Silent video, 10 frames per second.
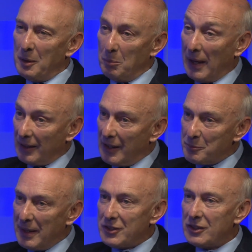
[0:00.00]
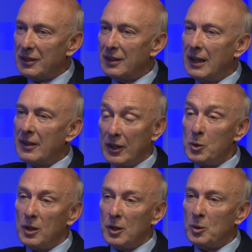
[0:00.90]
Black Lives Matter, then
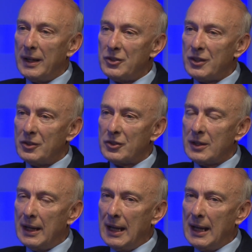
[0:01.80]
you are a racist.